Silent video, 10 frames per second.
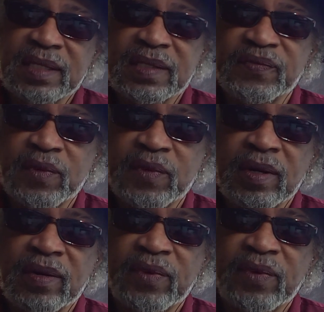for
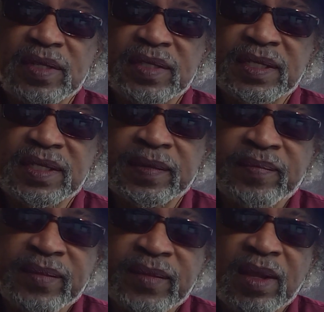her son.
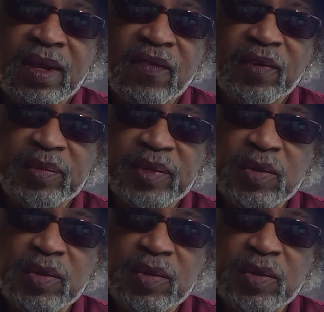From news to